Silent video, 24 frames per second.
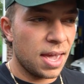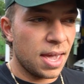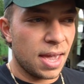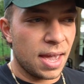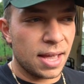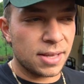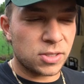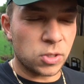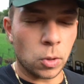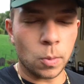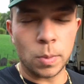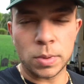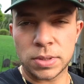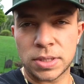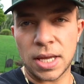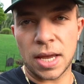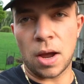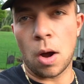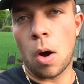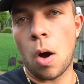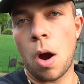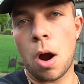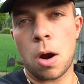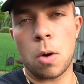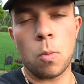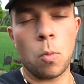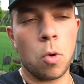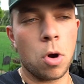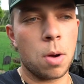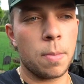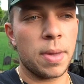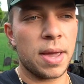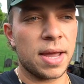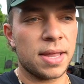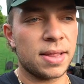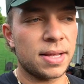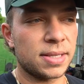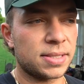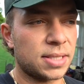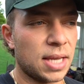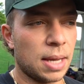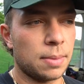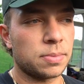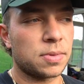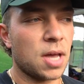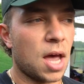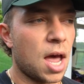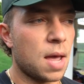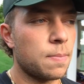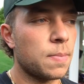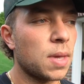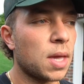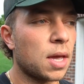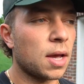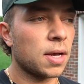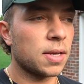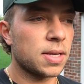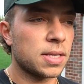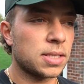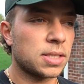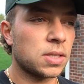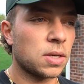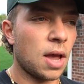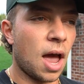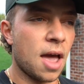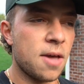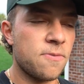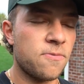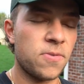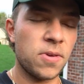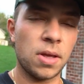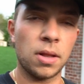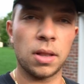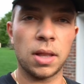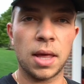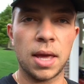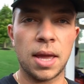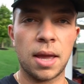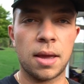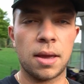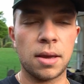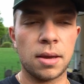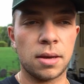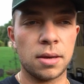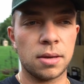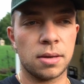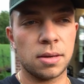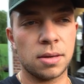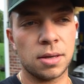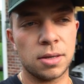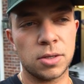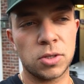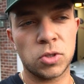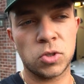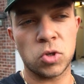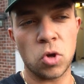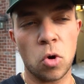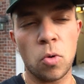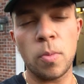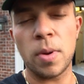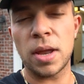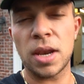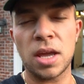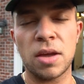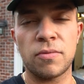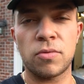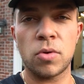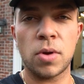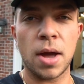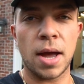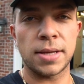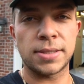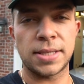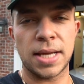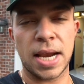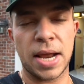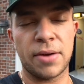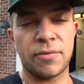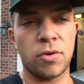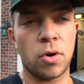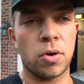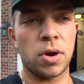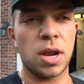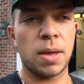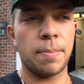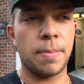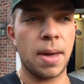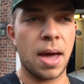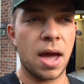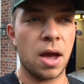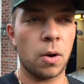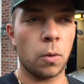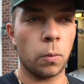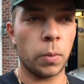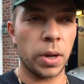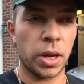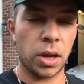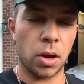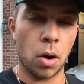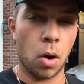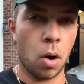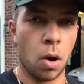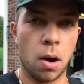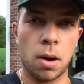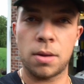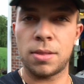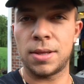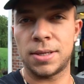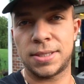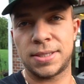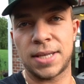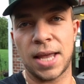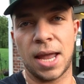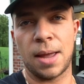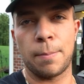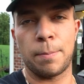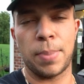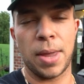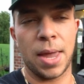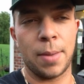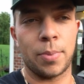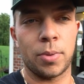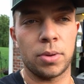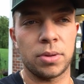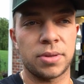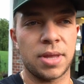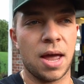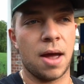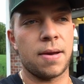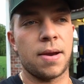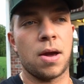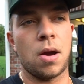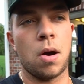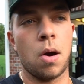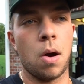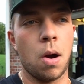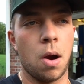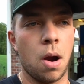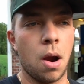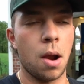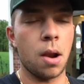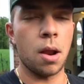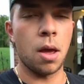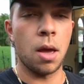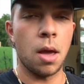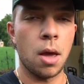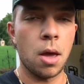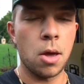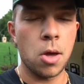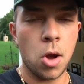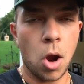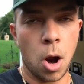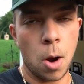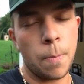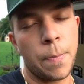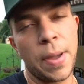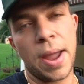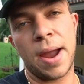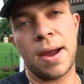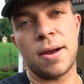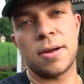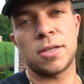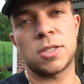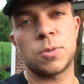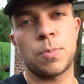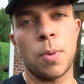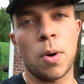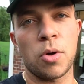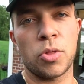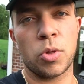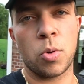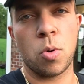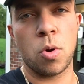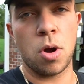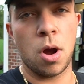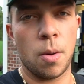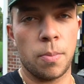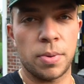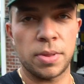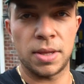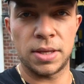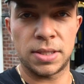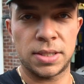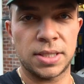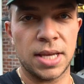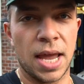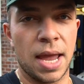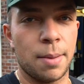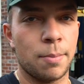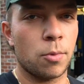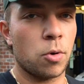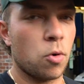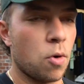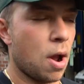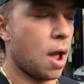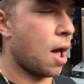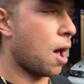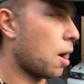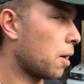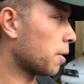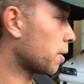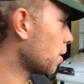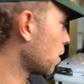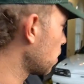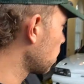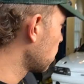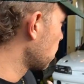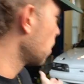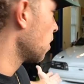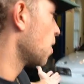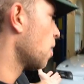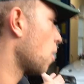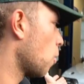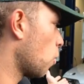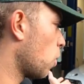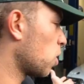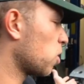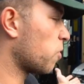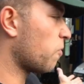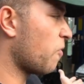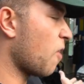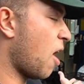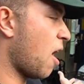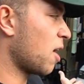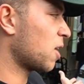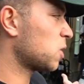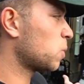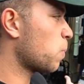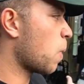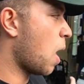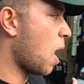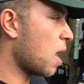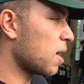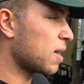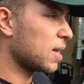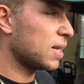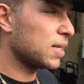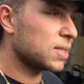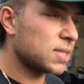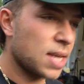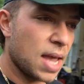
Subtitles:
it's almost like heartwarming at the same time, because I feel like so many of you guys that I've already met, we are the same people down at heart. Our parents both grew up in the same crowd with Fox bodies,